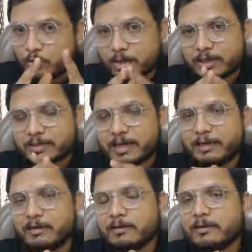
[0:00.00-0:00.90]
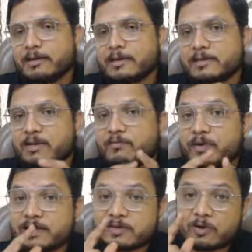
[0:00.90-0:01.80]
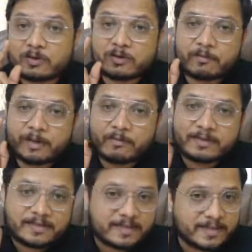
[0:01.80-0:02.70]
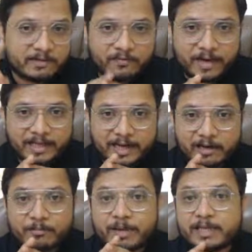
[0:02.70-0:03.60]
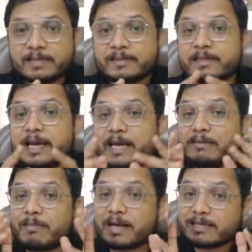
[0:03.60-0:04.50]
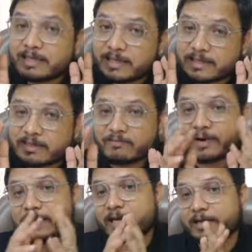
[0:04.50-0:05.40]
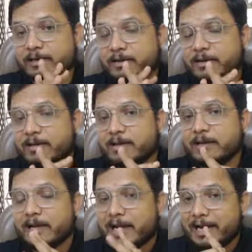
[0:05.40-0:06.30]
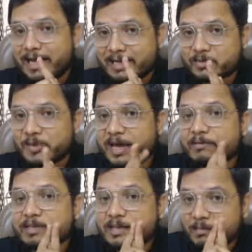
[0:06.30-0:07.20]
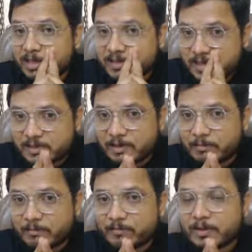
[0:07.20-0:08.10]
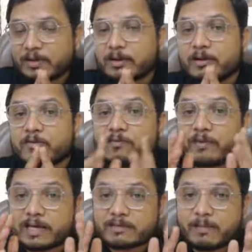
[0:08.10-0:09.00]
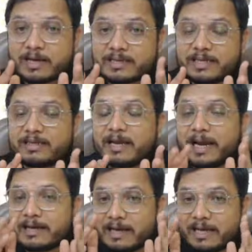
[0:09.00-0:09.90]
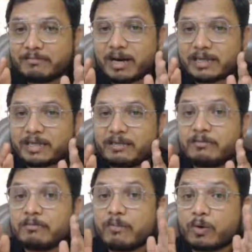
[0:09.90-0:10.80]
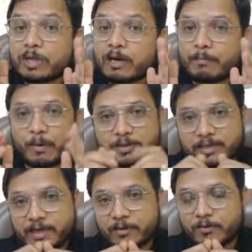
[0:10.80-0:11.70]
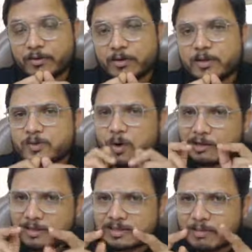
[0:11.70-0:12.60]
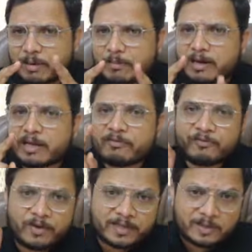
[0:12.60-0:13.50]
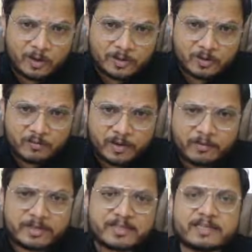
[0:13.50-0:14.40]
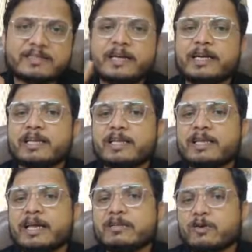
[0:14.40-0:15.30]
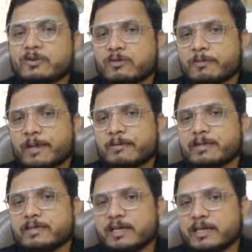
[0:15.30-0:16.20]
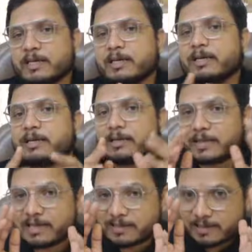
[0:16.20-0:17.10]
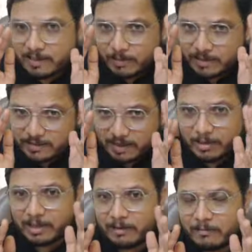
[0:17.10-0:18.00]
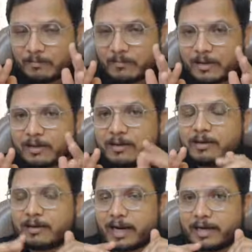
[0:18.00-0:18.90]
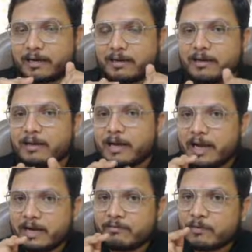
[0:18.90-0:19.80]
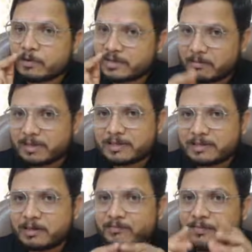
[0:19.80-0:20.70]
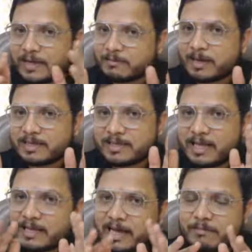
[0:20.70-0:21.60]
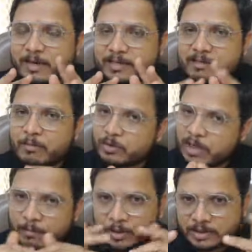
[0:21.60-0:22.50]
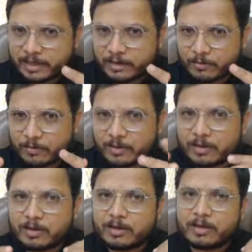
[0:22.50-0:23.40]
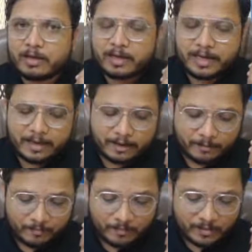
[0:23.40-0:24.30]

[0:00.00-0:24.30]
to understand. See, phase crossover frequency is infinite, means gain margin is infinite. And as we have a stable system, phase margin and gain margin both are positive. So always remember, if phase crossover frequency is greater than gain crossover frequency, then system is stable, right? And for stable system, phase margin and gain margin both are positive. Here,